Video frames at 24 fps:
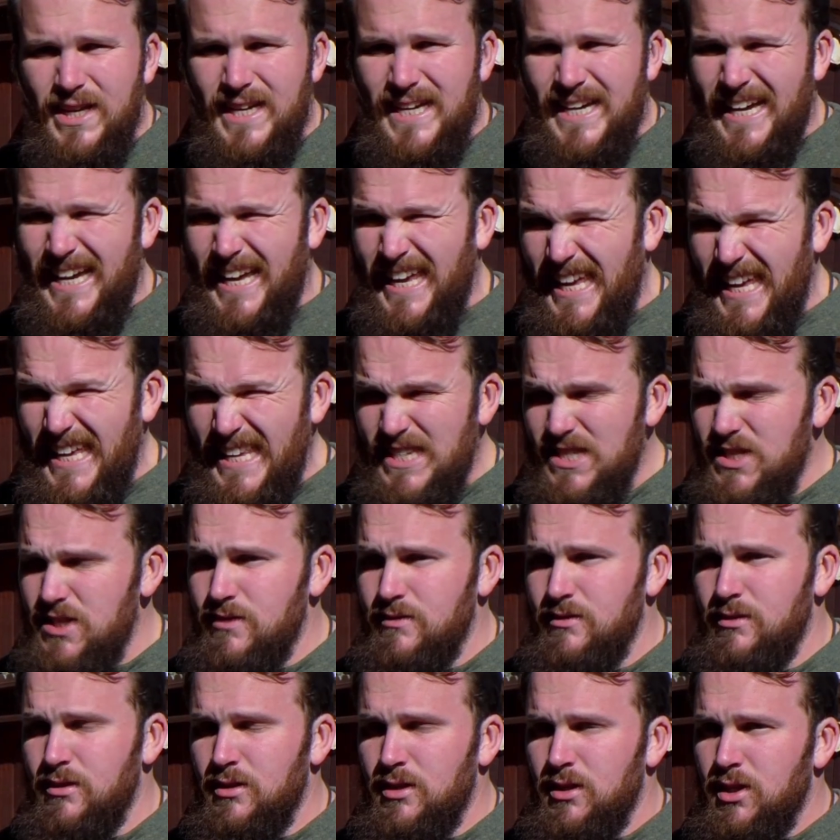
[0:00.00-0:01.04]
a hint
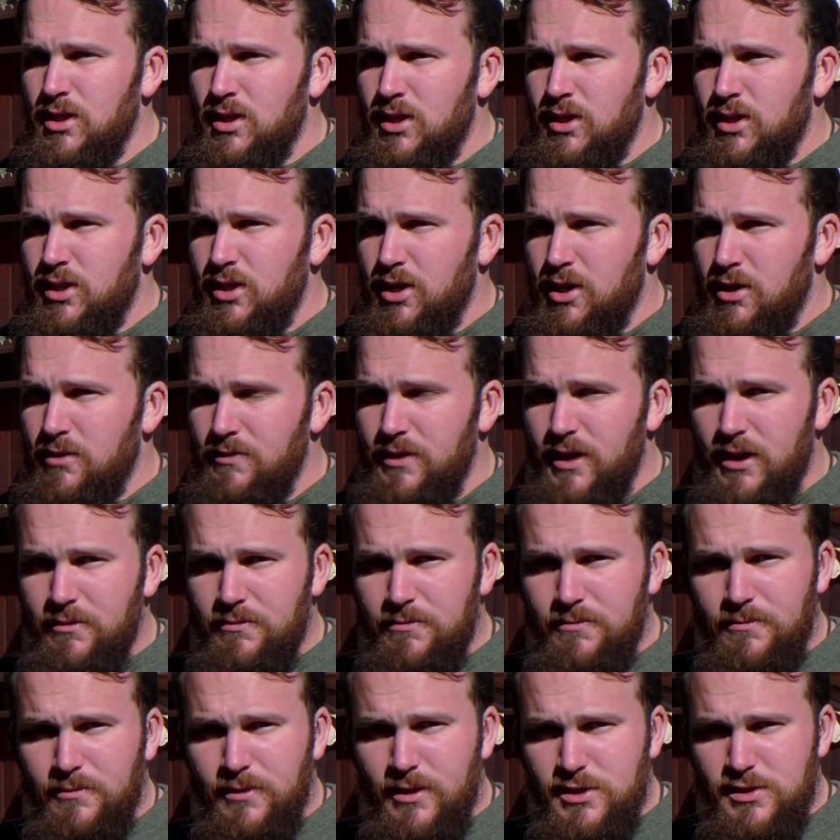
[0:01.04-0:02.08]
of that
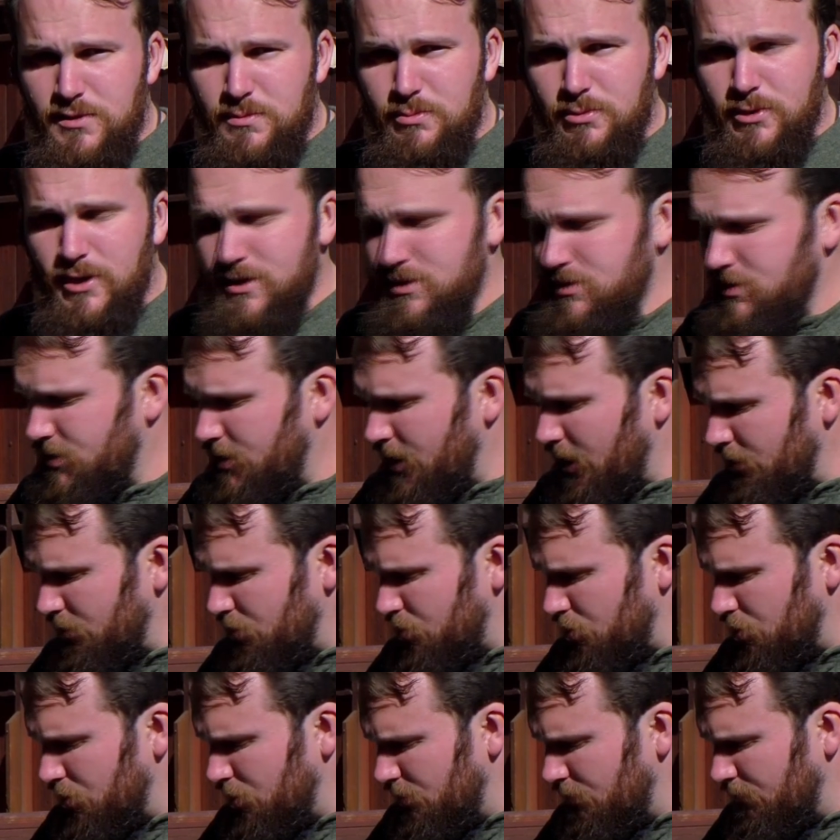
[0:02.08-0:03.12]
French press
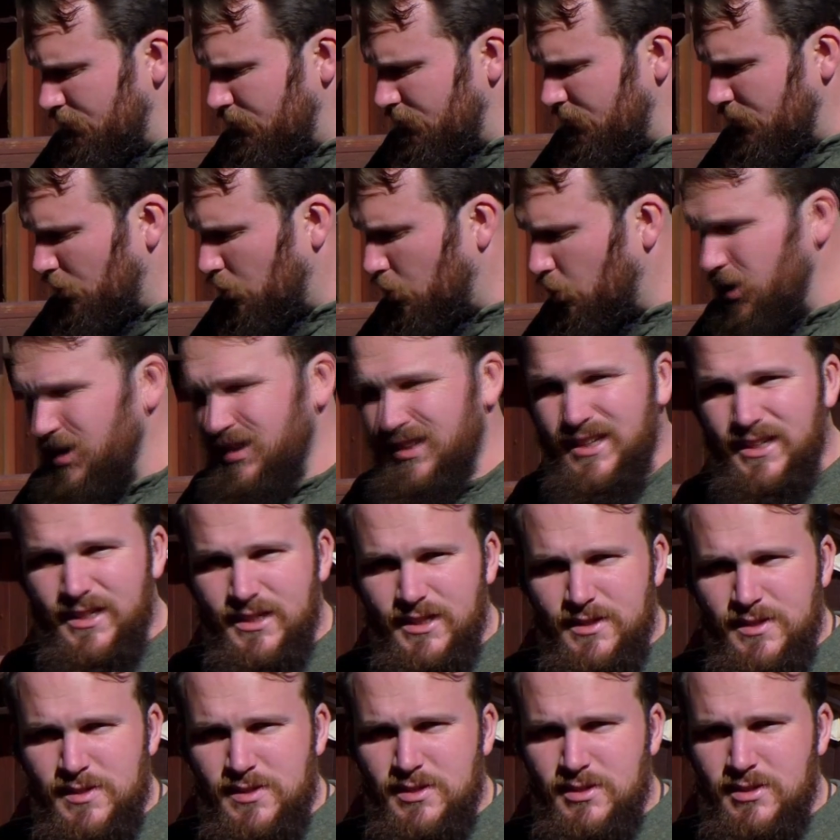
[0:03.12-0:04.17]
texture, the
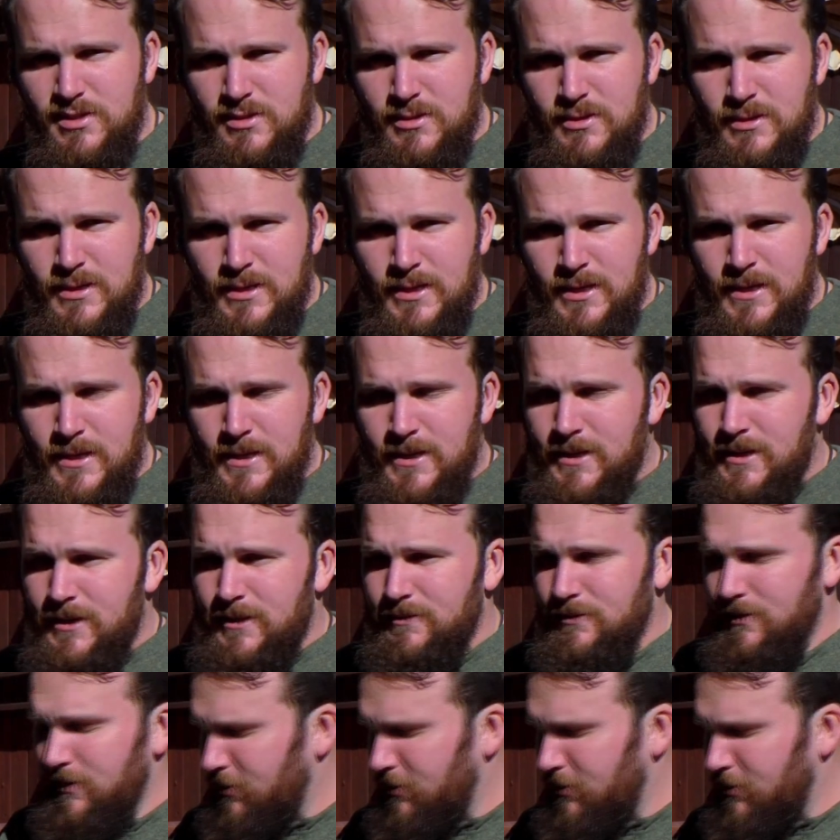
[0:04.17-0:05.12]
oiliness, the